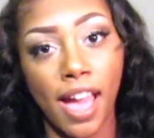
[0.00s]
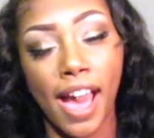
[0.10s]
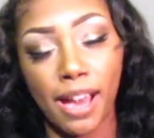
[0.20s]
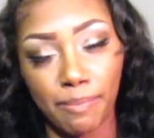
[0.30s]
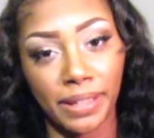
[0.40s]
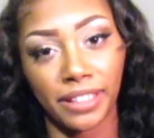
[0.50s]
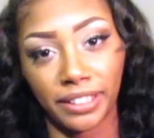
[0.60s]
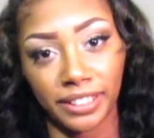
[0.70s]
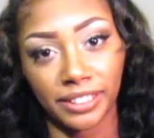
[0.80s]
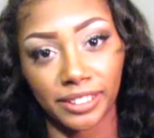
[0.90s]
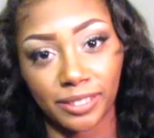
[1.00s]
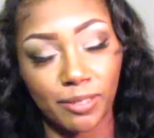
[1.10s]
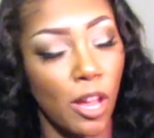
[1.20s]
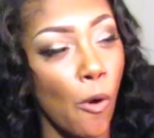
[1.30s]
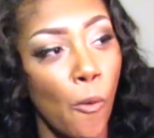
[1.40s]
Happy endings.
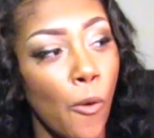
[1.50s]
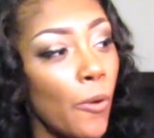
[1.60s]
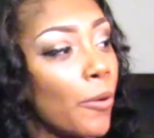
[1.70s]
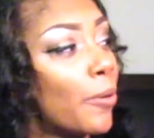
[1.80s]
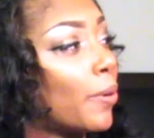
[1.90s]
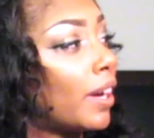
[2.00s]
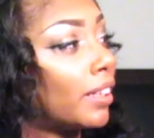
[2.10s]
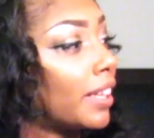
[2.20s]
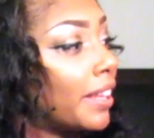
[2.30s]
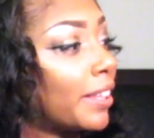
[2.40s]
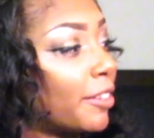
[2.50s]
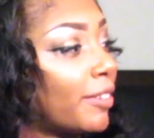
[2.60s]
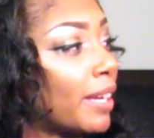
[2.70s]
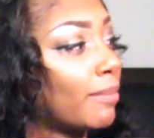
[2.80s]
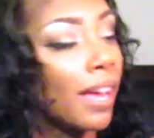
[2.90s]
Who in their
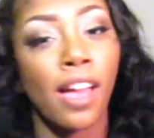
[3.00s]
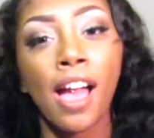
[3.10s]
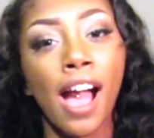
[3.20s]
right mind?